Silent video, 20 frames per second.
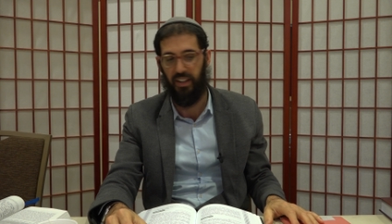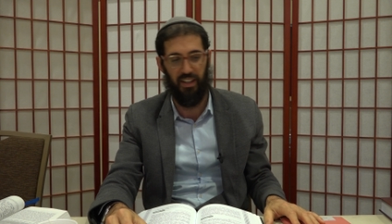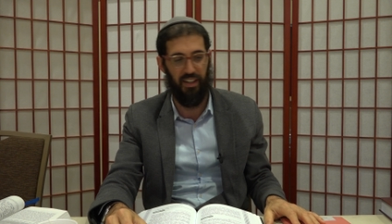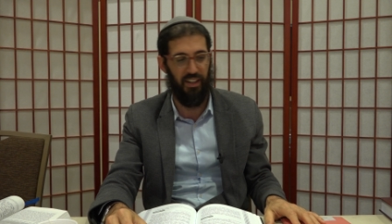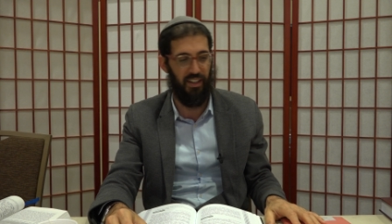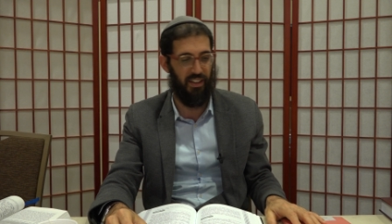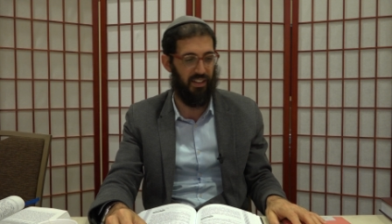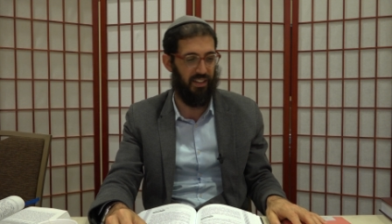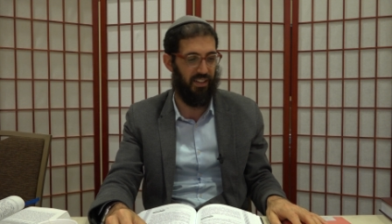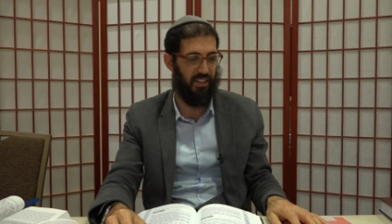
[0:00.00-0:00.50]

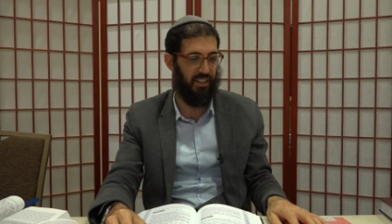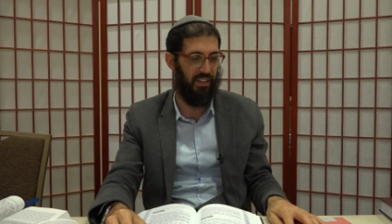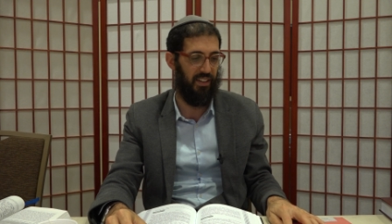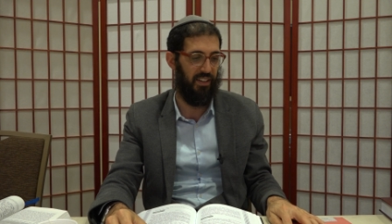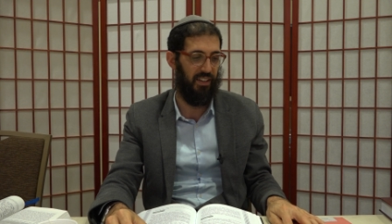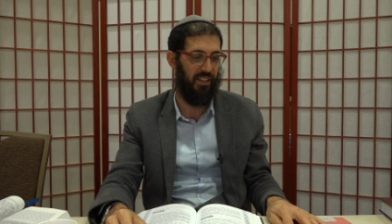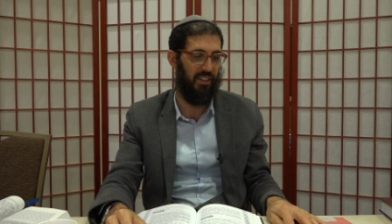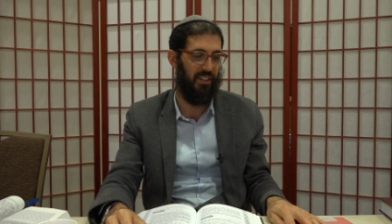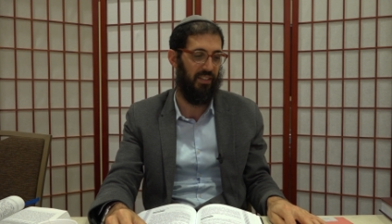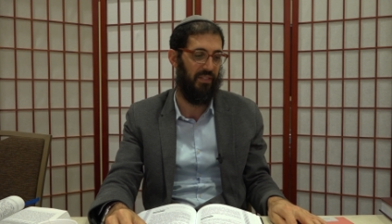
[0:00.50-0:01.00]
In,
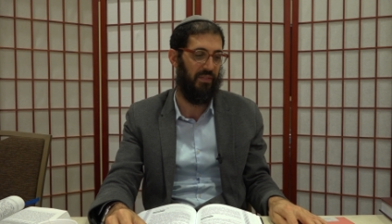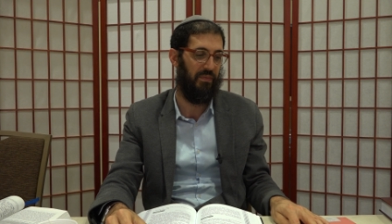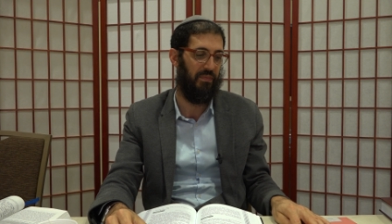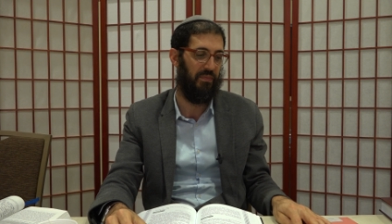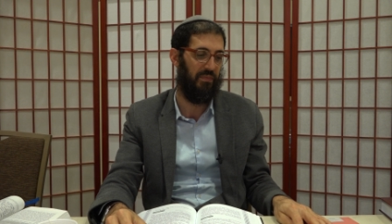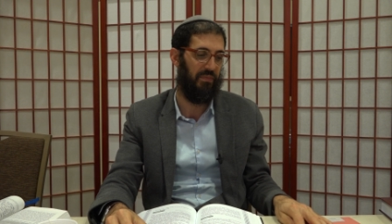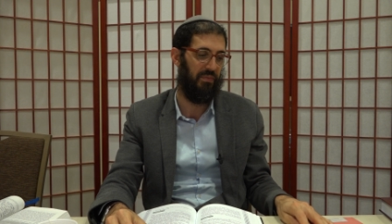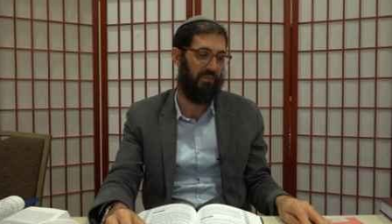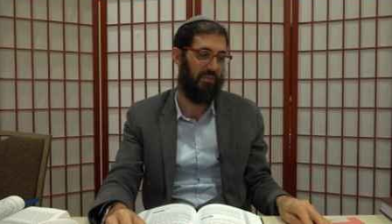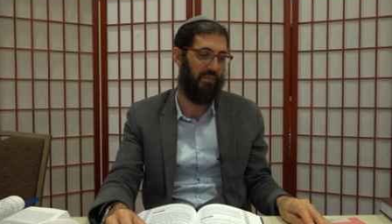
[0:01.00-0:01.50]
uh,
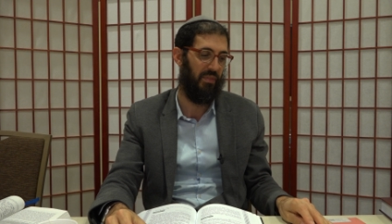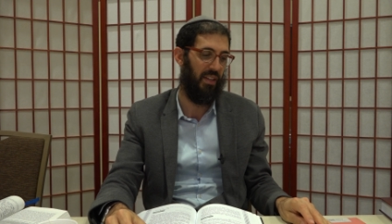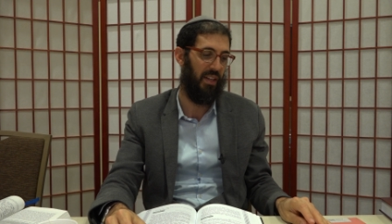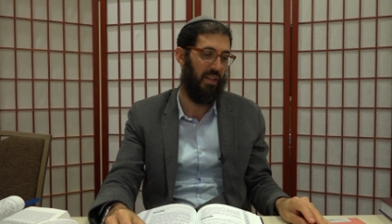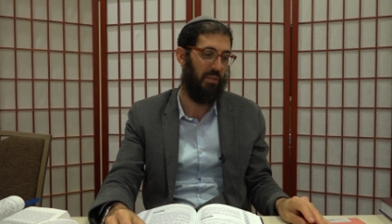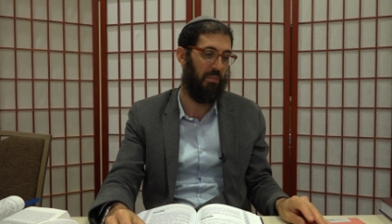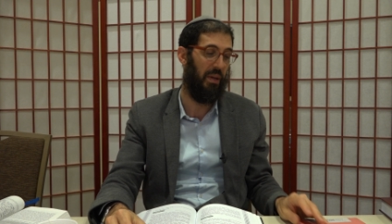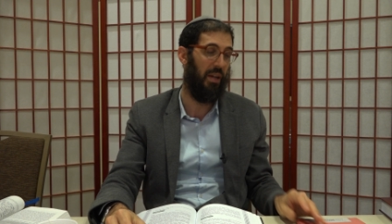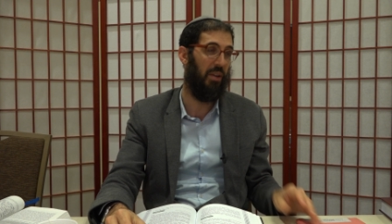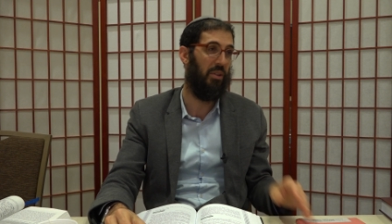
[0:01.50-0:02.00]

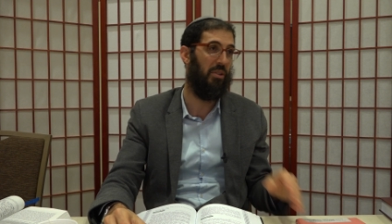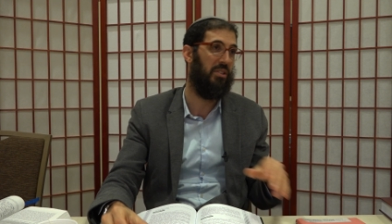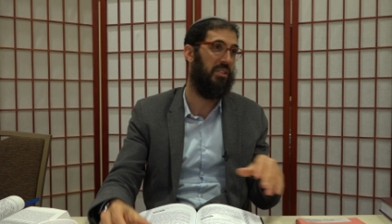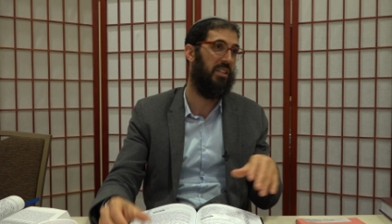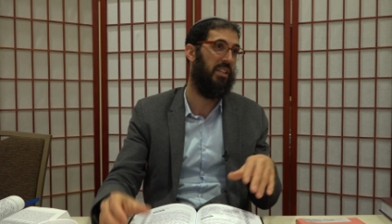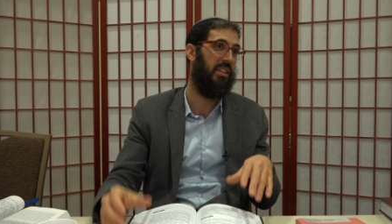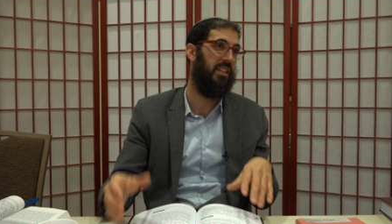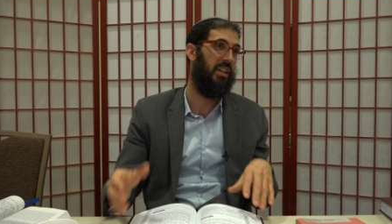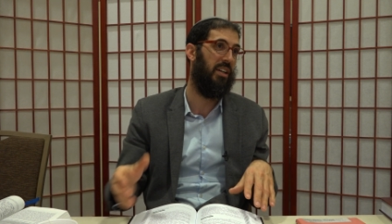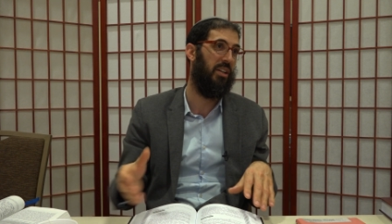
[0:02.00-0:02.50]
in bagels,
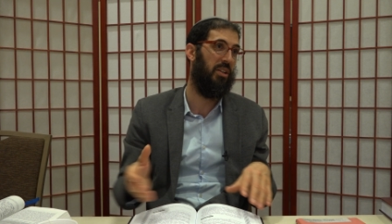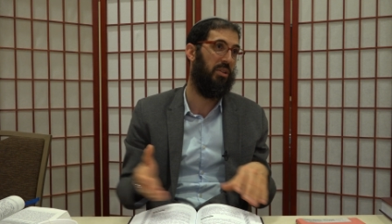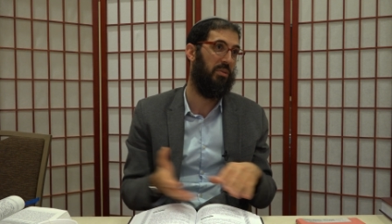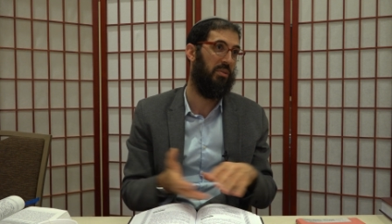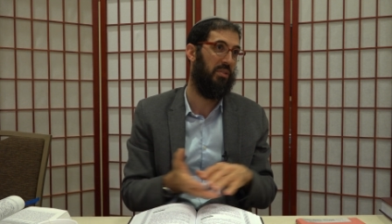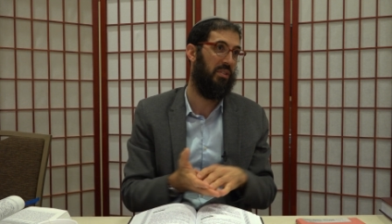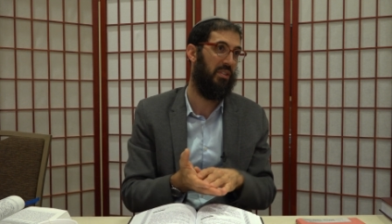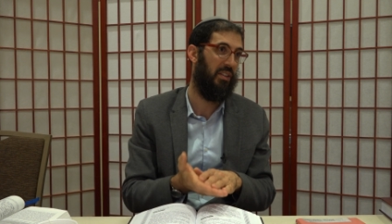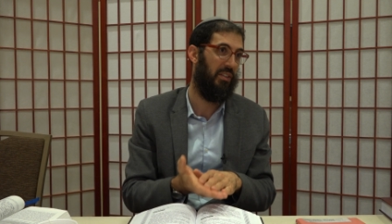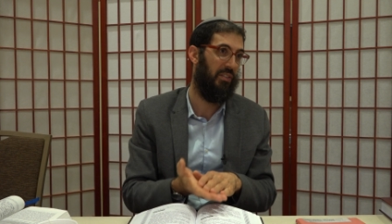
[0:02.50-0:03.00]
they tell
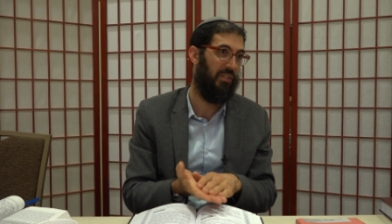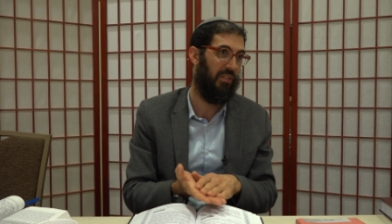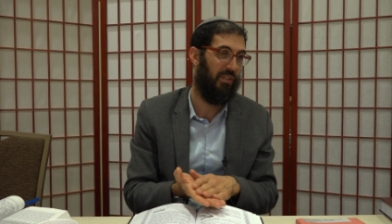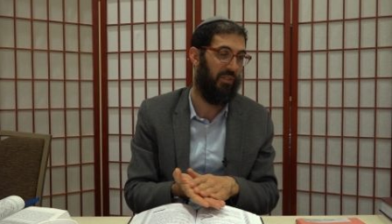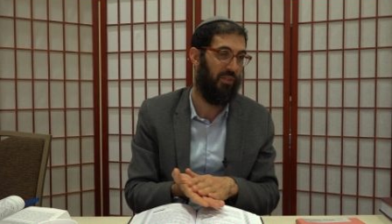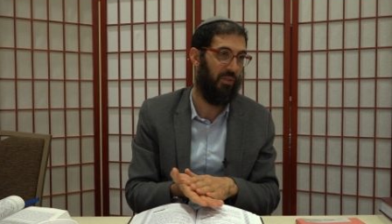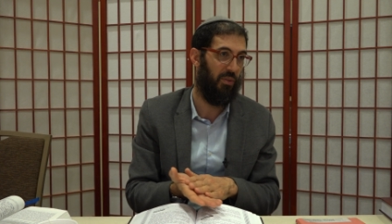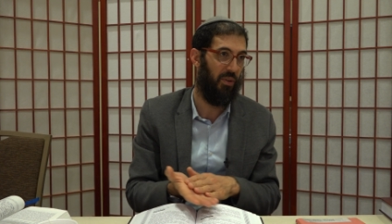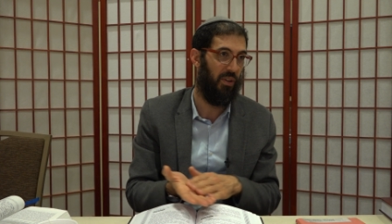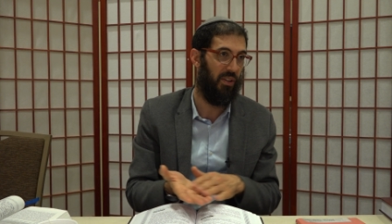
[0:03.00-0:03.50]
you if, if,
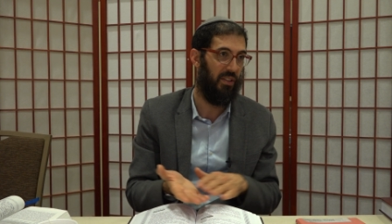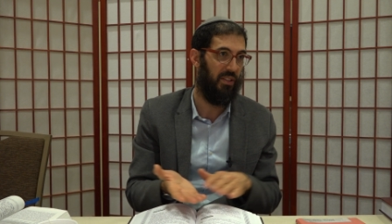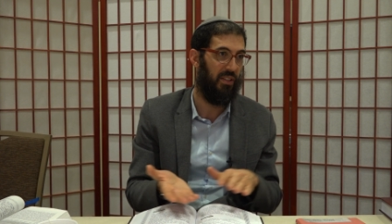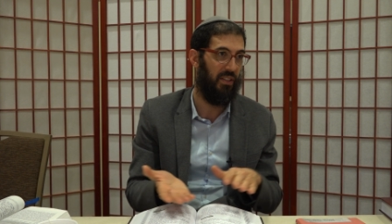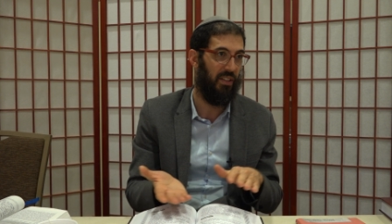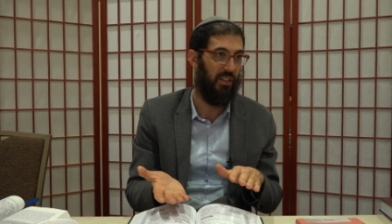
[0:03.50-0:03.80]
you want,